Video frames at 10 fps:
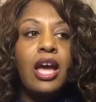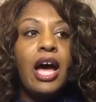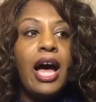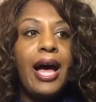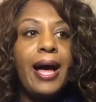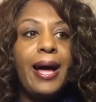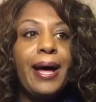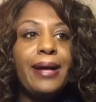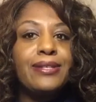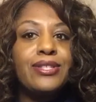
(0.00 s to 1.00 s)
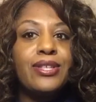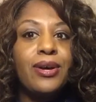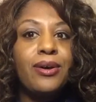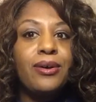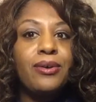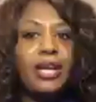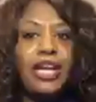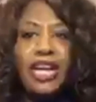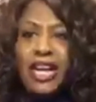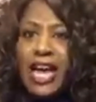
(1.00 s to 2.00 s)

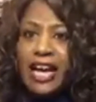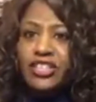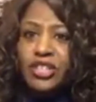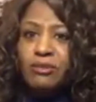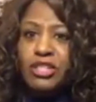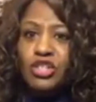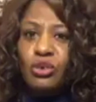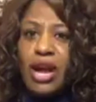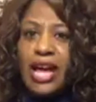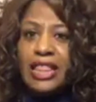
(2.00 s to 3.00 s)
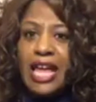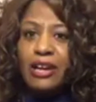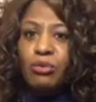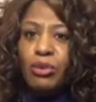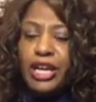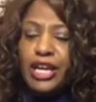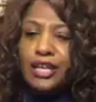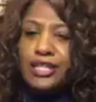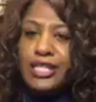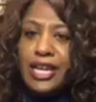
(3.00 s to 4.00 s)
And he actually was crying like
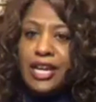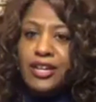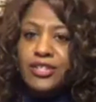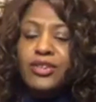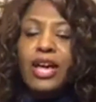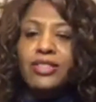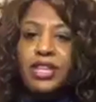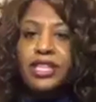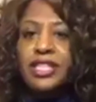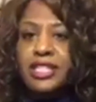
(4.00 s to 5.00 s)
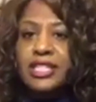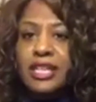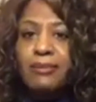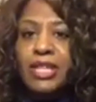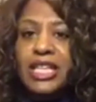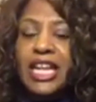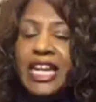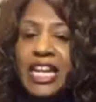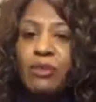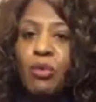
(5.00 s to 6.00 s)
real tears. So I think this is something that
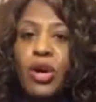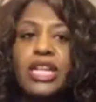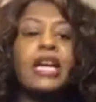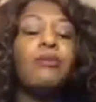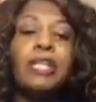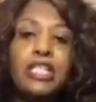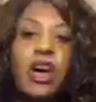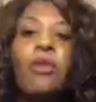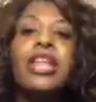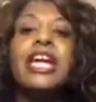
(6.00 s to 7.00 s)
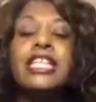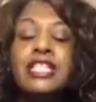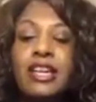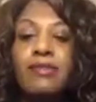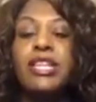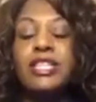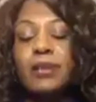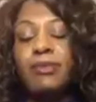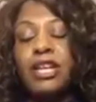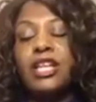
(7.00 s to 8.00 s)
he wanted, and we know that it's definitely
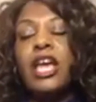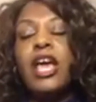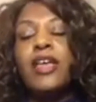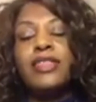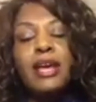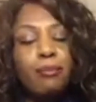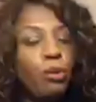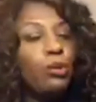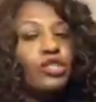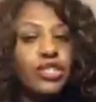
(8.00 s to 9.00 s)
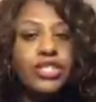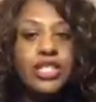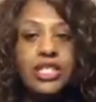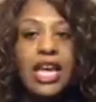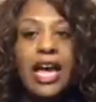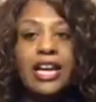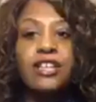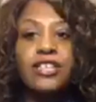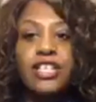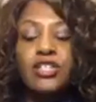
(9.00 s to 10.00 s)
something that Portia
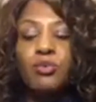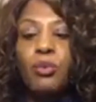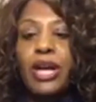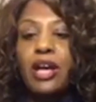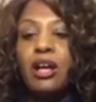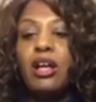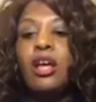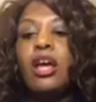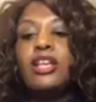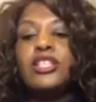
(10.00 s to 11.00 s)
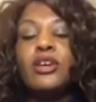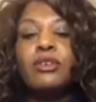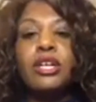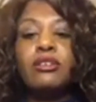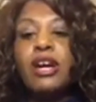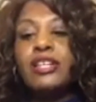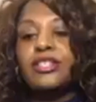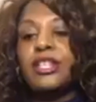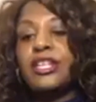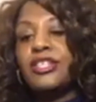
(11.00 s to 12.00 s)
desired as well. So
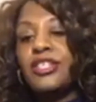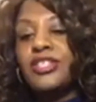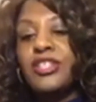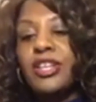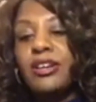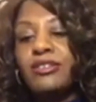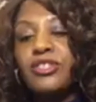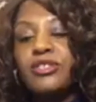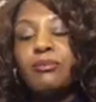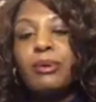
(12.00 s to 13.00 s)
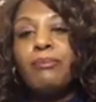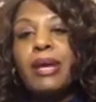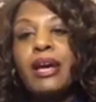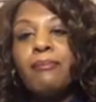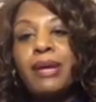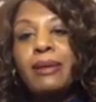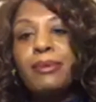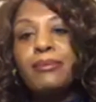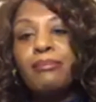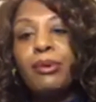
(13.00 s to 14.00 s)
congratulations to those two. But
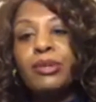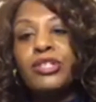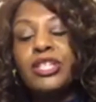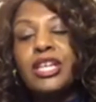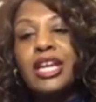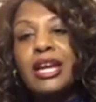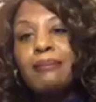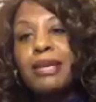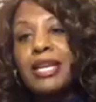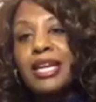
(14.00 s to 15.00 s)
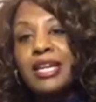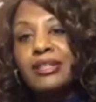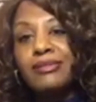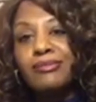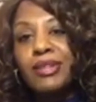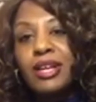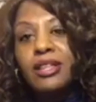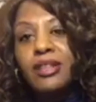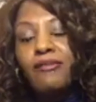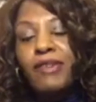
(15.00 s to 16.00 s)
baby, Portia, you can't be eating
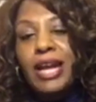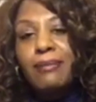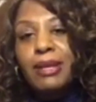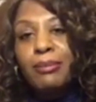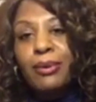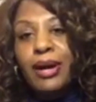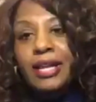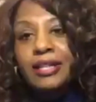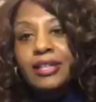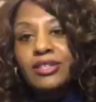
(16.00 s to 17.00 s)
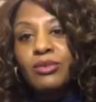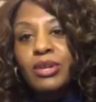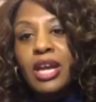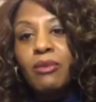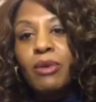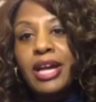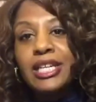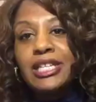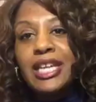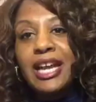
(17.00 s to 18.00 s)
the family product, okay, while
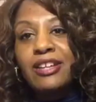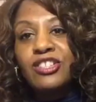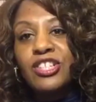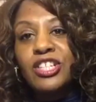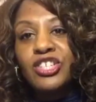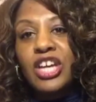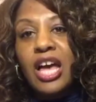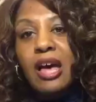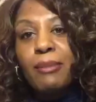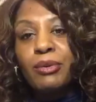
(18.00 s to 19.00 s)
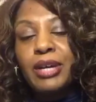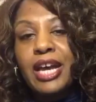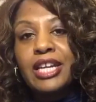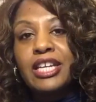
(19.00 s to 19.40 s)
you're down to the job, okay?